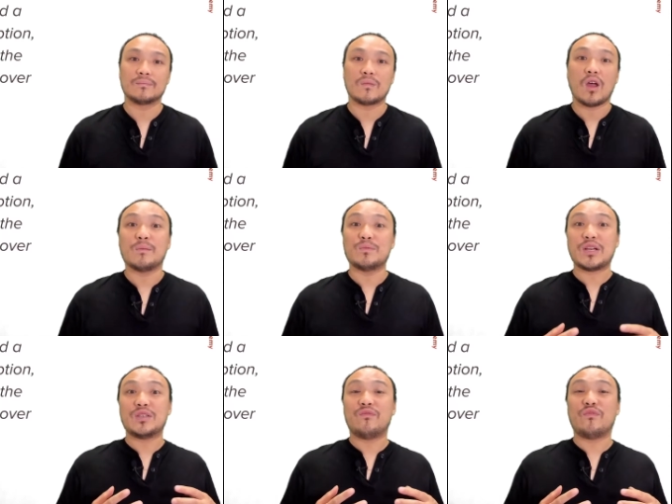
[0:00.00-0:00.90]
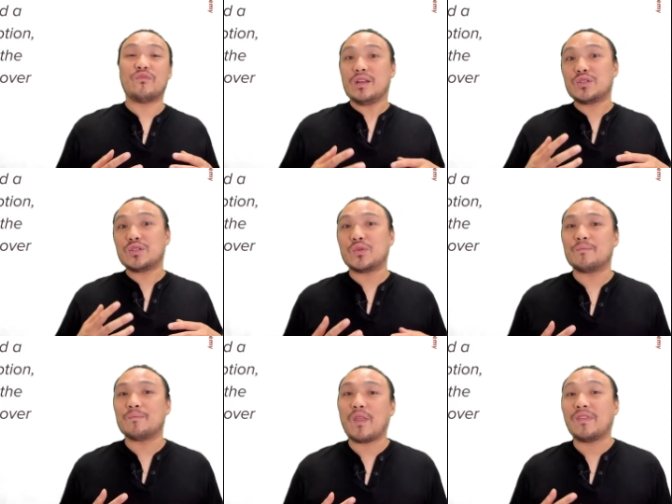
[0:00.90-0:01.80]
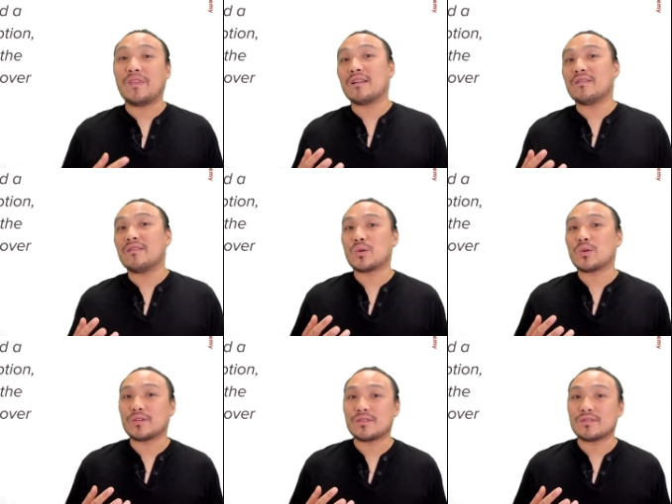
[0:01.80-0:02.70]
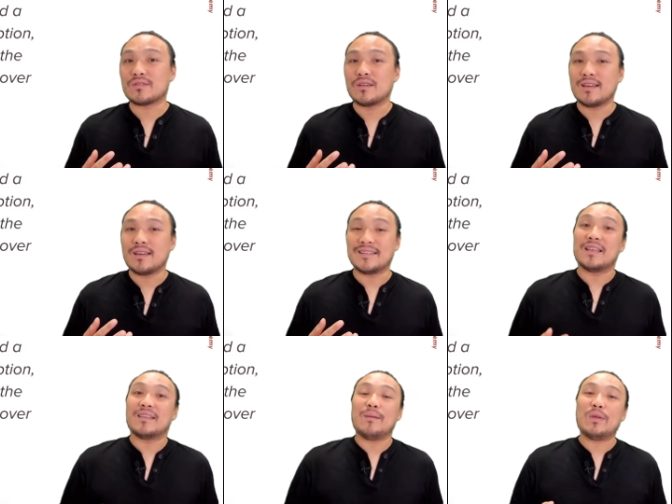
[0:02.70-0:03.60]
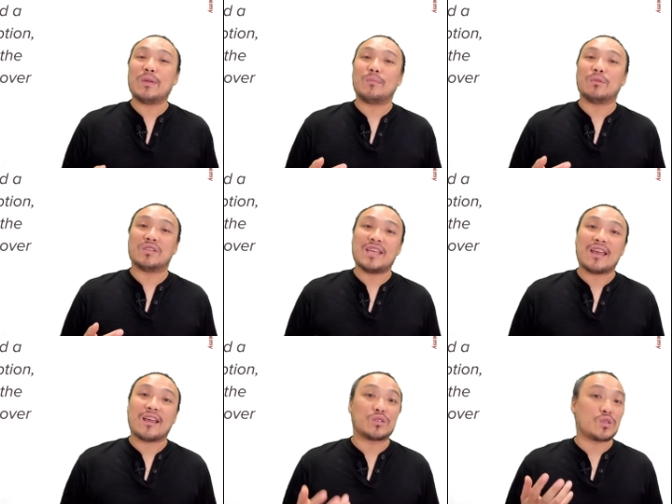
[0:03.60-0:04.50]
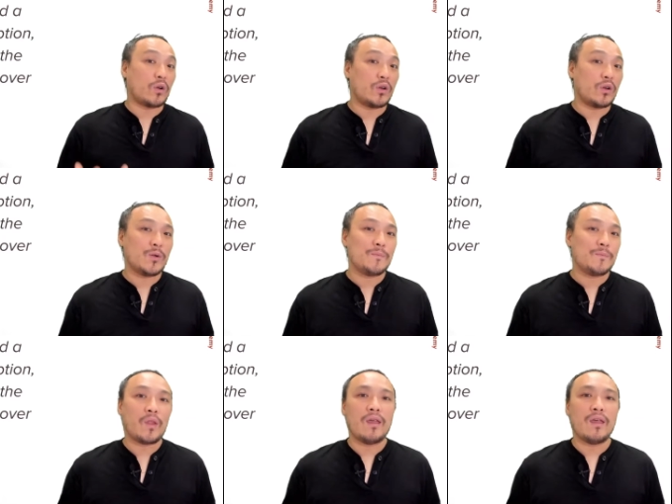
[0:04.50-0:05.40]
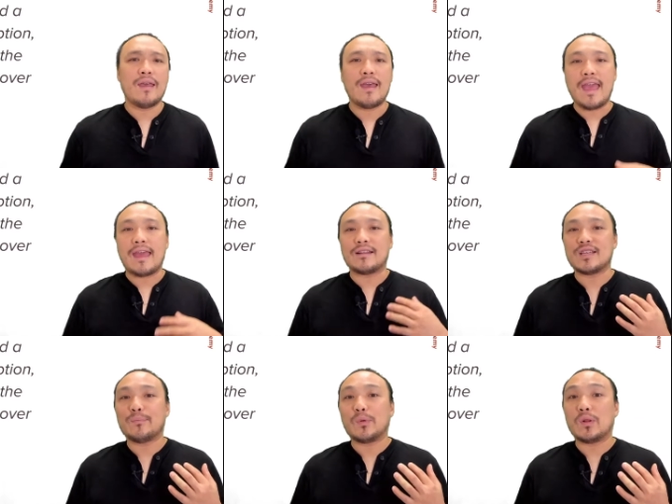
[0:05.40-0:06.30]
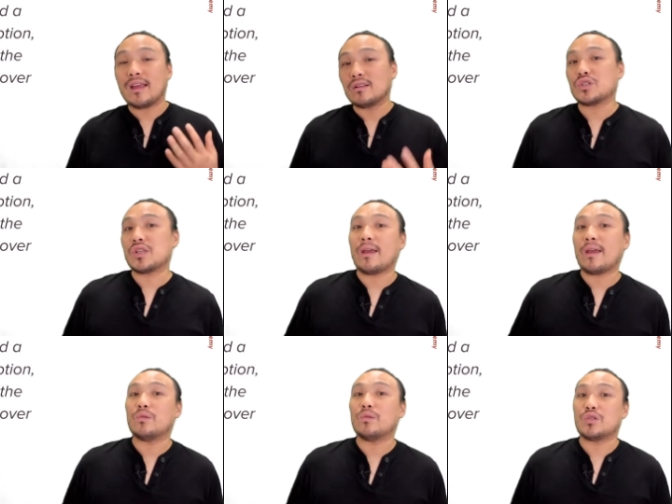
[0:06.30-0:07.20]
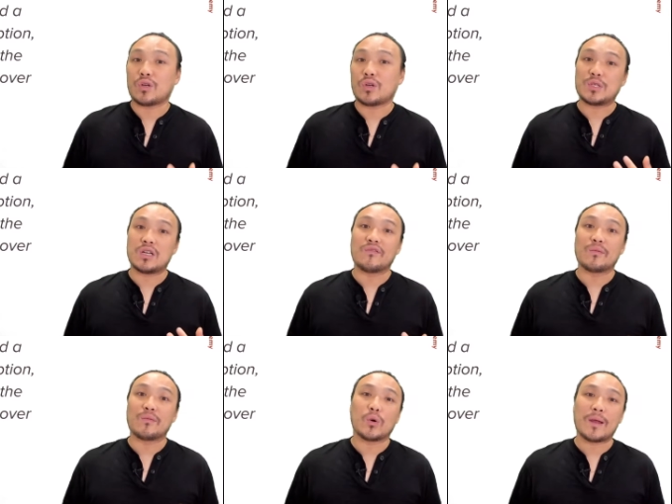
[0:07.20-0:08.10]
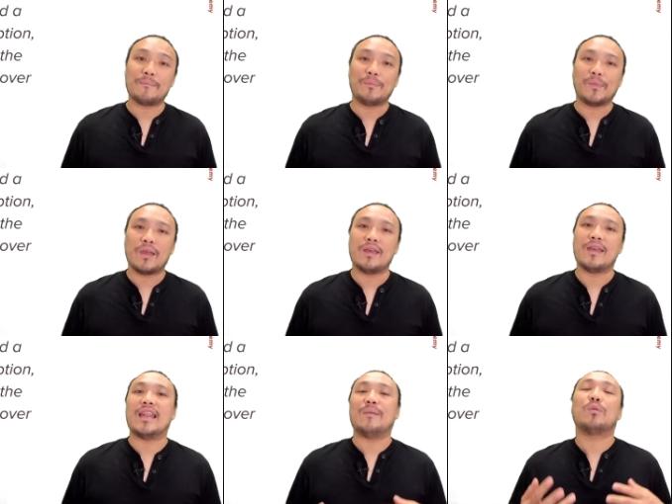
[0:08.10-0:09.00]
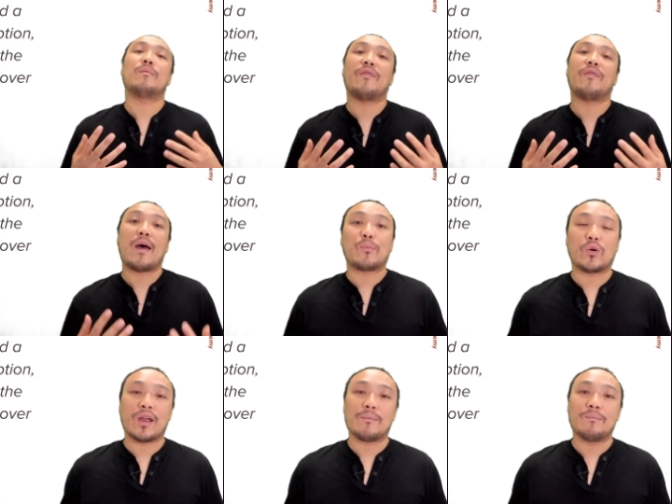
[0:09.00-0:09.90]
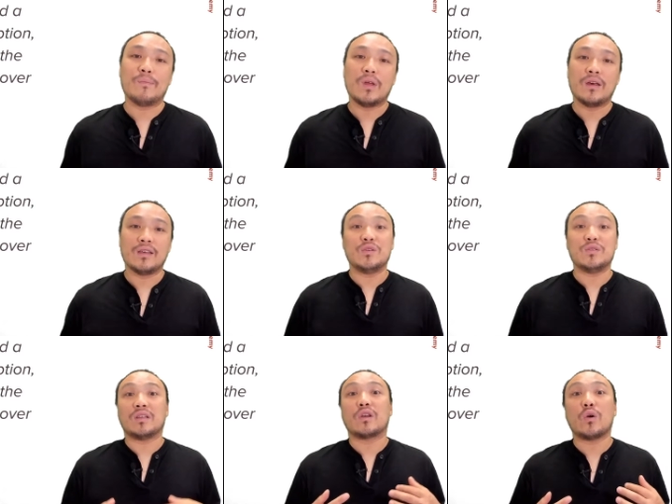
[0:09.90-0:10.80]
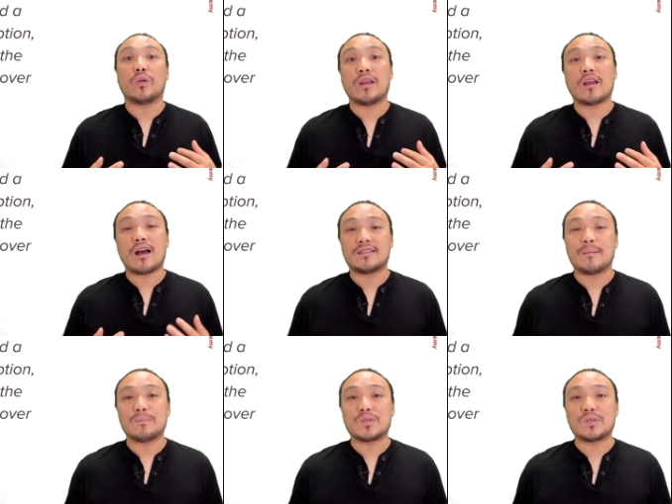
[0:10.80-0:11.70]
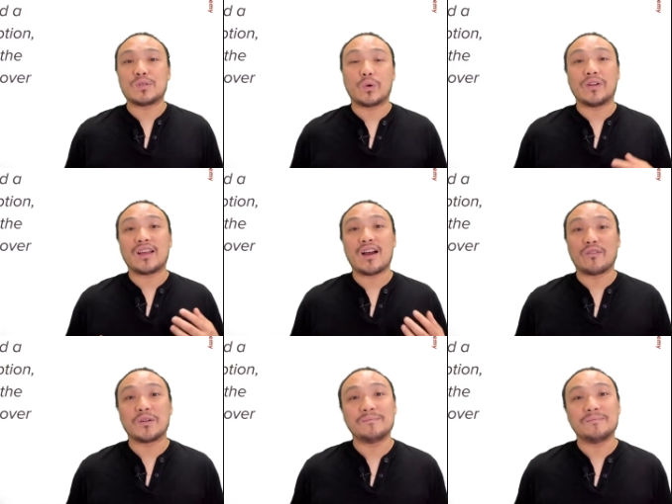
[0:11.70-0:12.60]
Our objective for each student at the end of this course is that they be able to take our starter code and a simple English language description of a program and implement that program using the coding concepts we're going to cover.